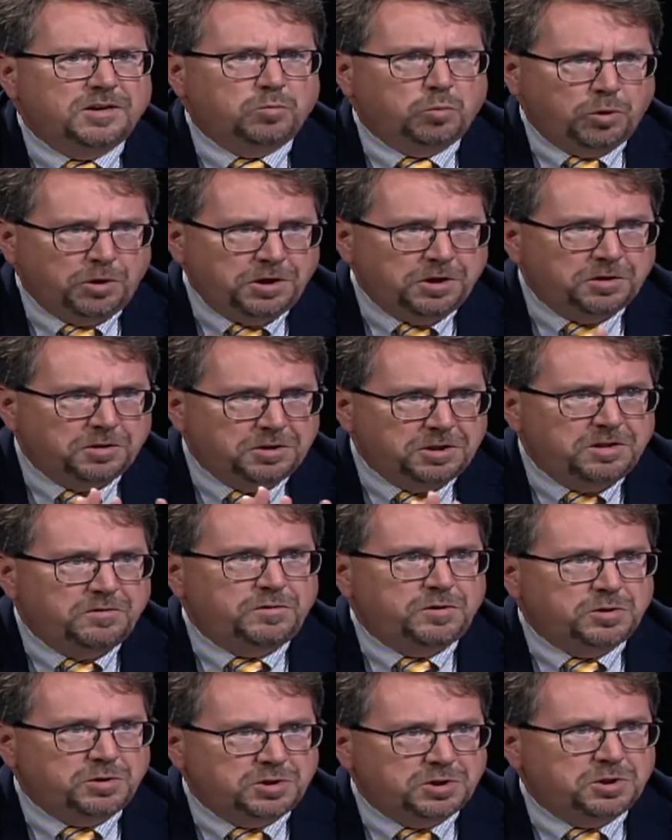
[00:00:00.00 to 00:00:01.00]
we're going to leave
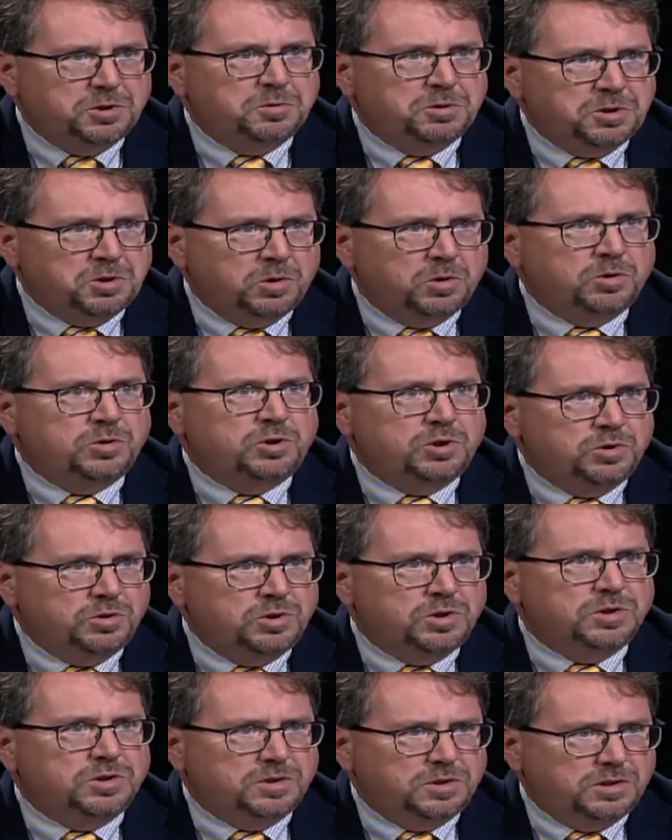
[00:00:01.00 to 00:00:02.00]
you stewing your own
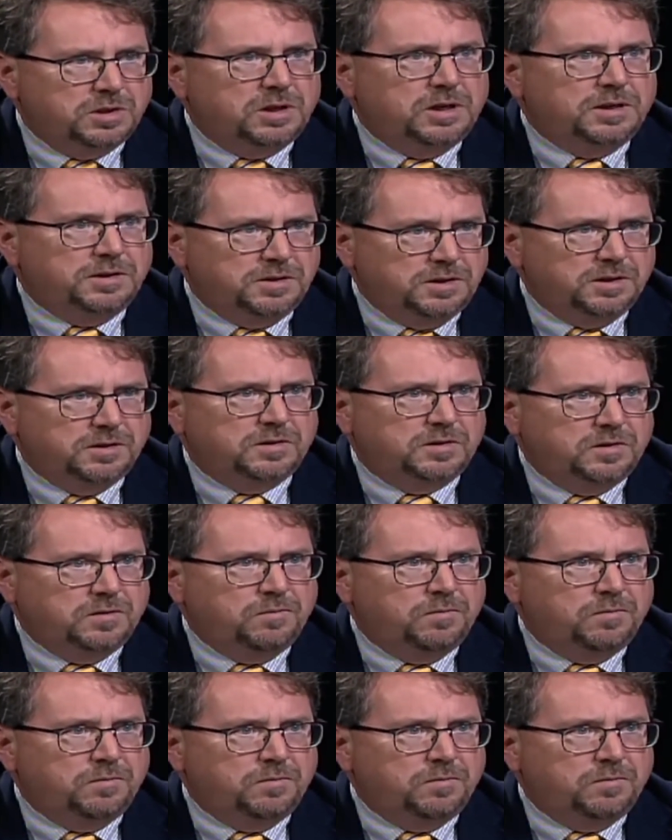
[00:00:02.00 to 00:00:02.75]
juices on this.